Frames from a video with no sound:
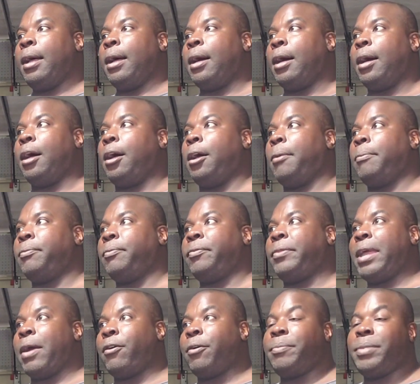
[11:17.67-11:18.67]

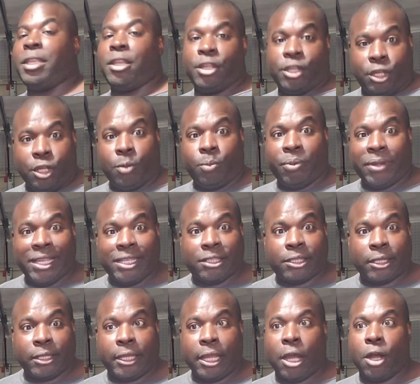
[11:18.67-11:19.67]
That would be a good place
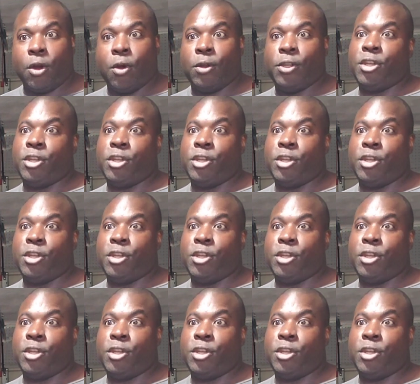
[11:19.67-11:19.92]
to go.